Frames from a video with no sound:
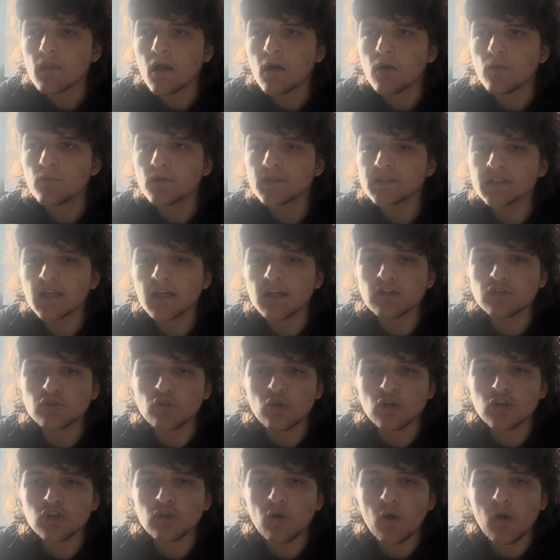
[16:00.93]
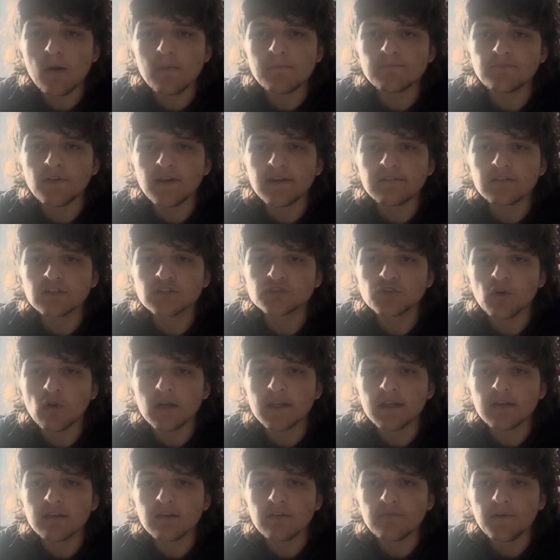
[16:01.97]
we see the Storm finally
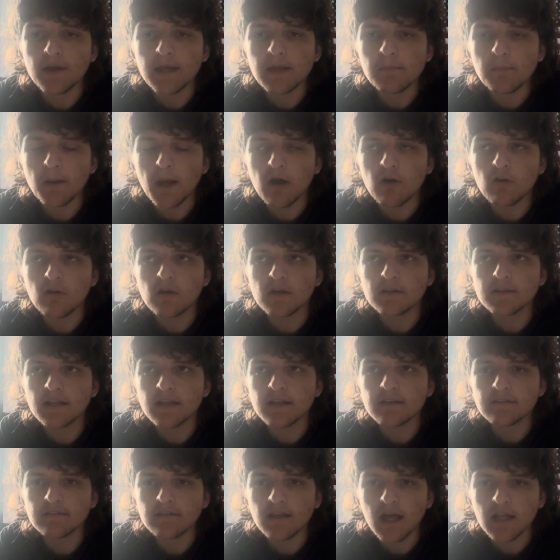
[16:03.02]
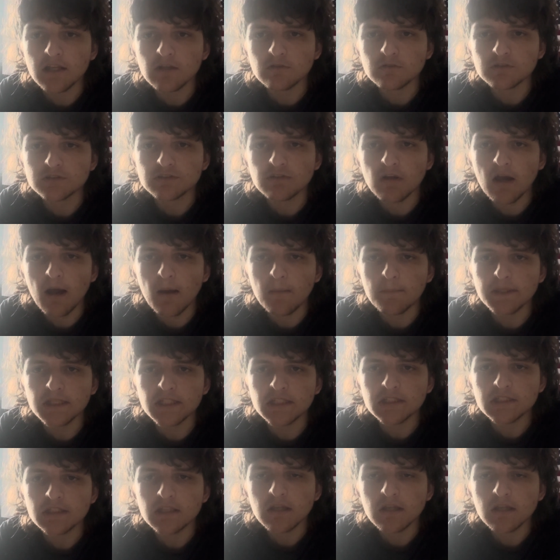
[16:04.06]
joining the fighting battle, and then Thanos armies.